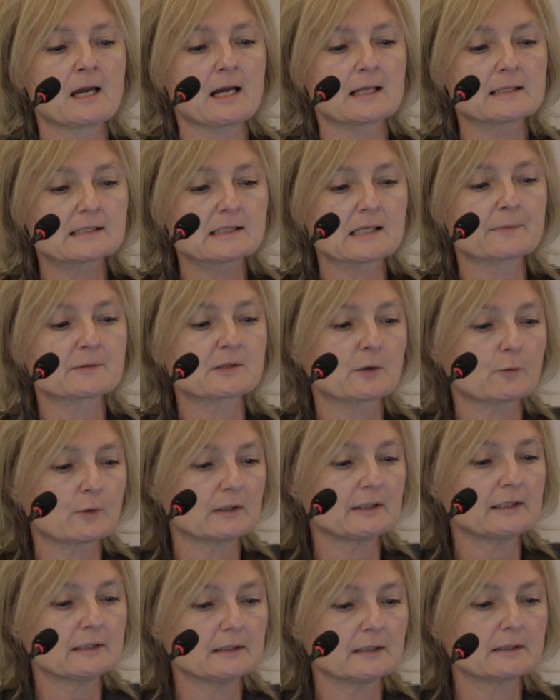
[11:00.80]
And
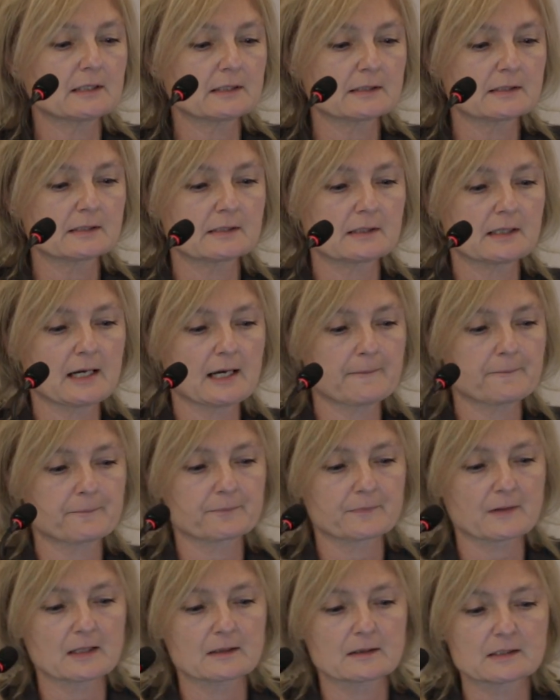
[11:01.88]
subsequently, this
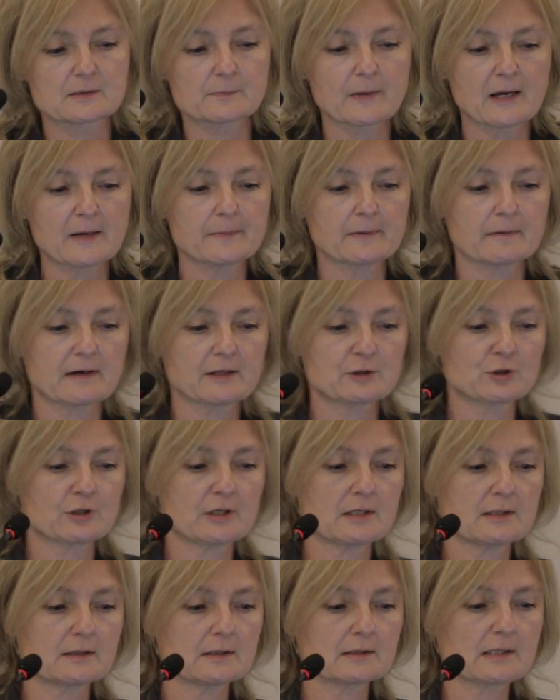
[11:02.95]
paper
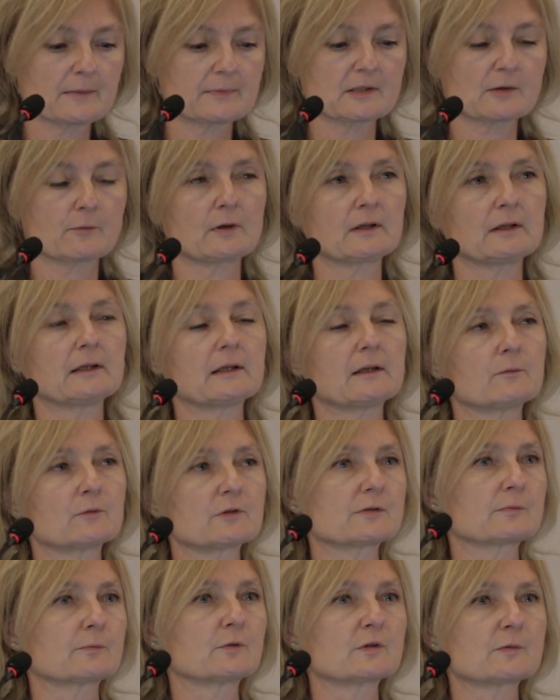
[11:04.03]
actually
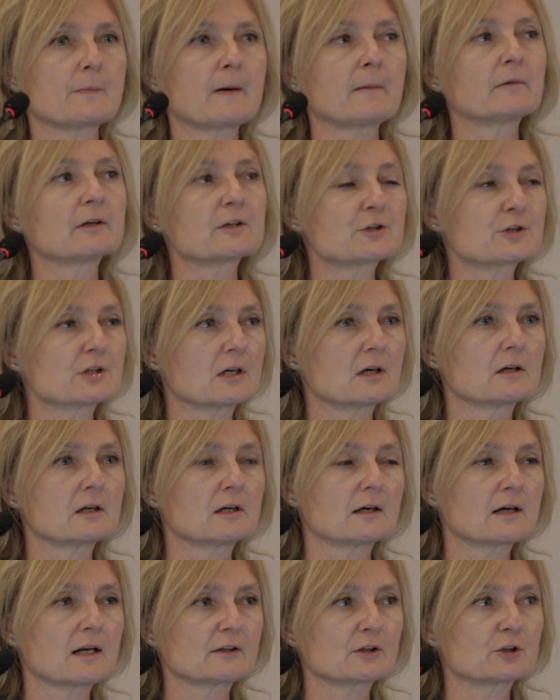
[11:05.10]
was published in
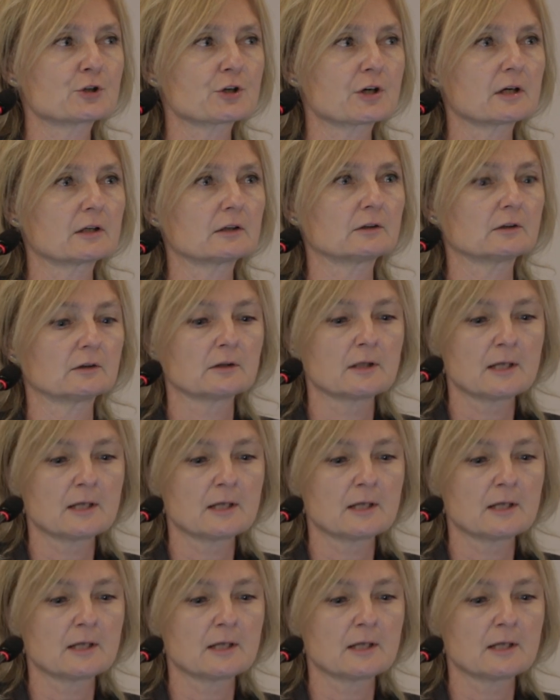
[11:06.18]
another journal.